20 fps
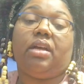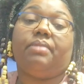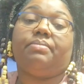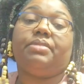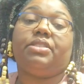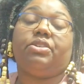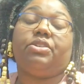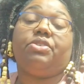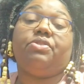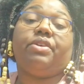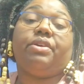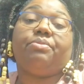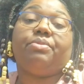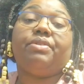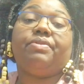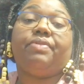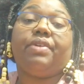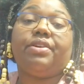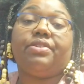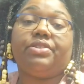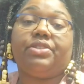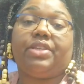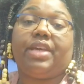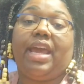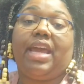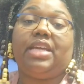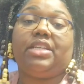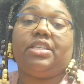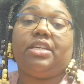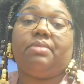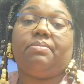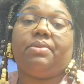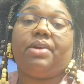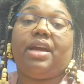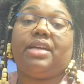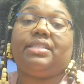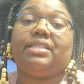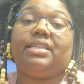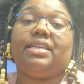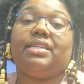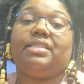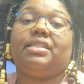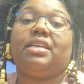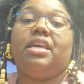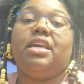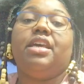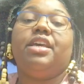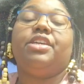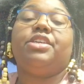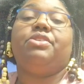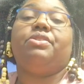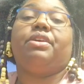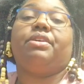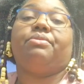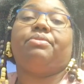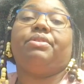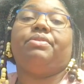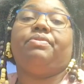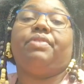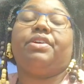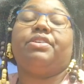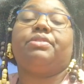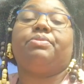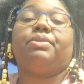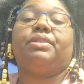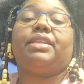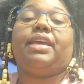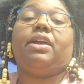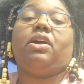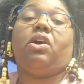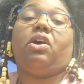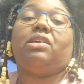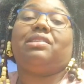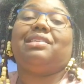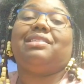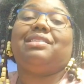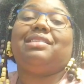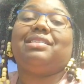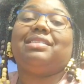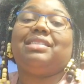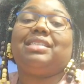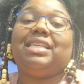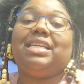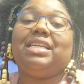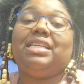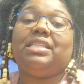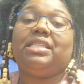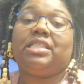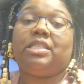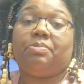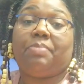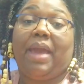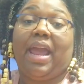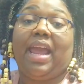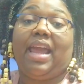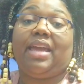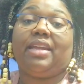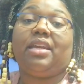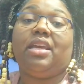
So you can reverse the aging process. You can reverse what they call the disease span,